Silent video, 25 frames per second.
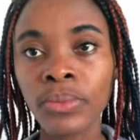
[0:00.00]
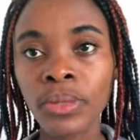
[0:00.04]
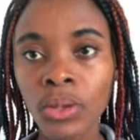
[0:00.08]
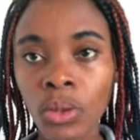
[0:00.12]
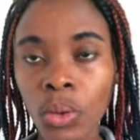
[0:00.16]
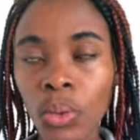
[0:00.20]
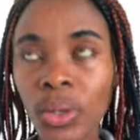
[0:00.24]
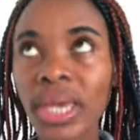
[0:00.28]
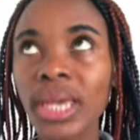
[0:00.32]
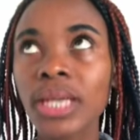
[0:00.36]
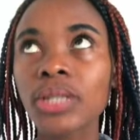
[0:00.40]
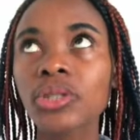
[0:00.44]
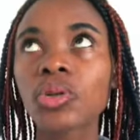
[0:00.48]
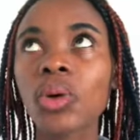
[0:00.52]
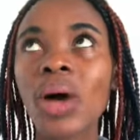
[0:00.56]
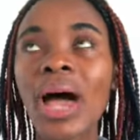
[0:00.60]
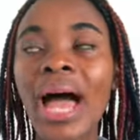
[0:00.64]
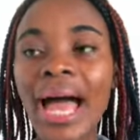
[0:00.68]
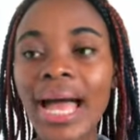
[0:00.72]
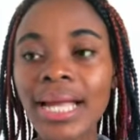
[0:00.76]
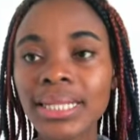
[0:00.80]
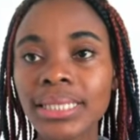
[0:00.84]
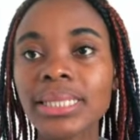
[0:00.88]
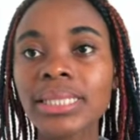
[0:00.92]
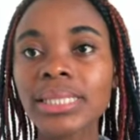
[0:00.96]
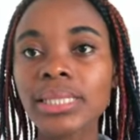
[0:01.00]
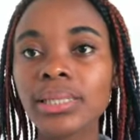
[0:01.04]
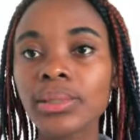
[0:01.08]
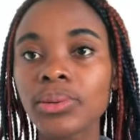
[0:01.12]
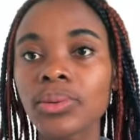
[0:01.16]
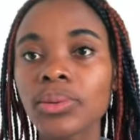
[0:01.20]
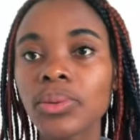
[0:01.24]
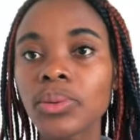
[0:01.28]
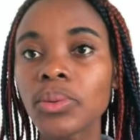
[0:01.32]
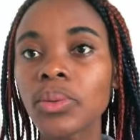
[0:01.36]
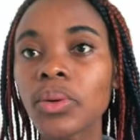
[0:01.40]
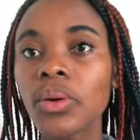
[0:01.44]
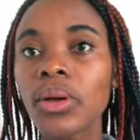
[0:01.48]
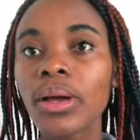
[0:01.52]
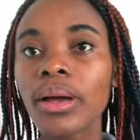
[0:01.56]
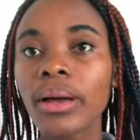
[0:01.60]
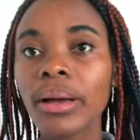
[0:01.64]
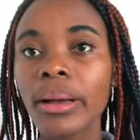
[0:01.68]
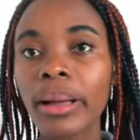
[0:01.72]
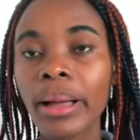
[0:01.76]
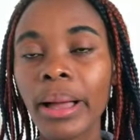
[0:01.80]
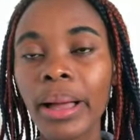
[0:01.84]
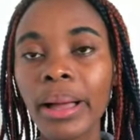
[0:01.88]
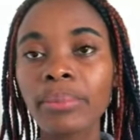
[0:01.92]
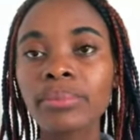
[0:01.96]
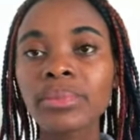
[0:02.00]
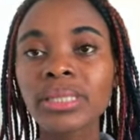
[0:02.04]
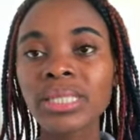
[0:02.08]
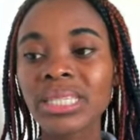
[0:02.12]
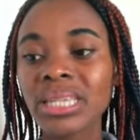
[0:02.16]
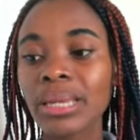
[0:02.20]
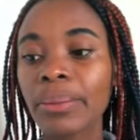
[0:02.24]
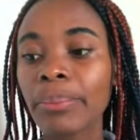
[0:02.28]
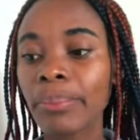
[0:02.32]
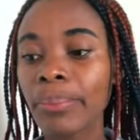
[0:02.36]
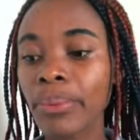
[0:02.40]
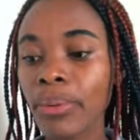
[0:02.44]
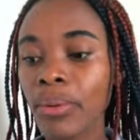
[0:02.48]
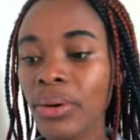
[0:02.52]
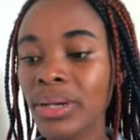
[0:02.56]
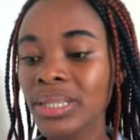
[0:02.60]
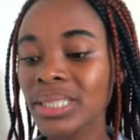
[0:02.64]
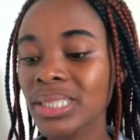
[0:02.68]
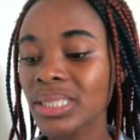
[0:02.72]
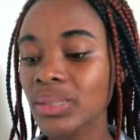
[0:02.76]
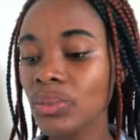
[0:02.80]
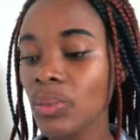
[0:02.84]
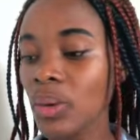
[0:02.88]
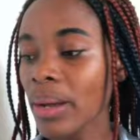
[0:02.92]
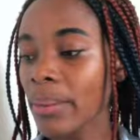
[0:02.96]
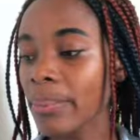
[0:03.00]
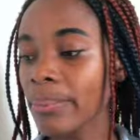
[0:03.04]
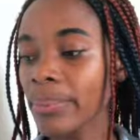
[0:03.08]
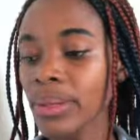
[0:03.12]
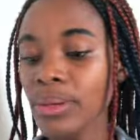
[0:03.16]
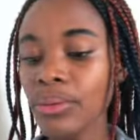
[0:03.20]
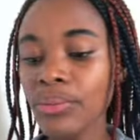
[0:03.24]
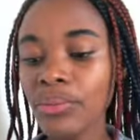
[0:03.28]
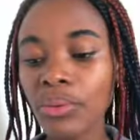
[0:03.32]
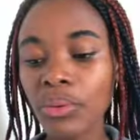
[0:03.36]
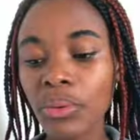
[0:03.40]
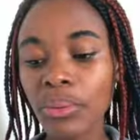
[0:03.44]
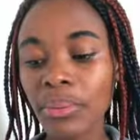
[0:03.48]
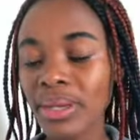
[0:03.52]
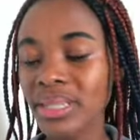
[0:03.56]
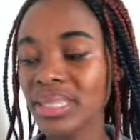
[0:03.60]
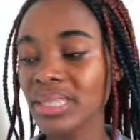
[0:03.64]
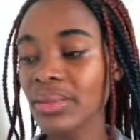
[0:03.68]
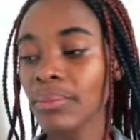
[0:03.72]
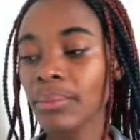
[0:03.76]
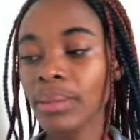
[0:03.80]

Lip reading: Okay, so I had to come to the point where I'm being real with myself.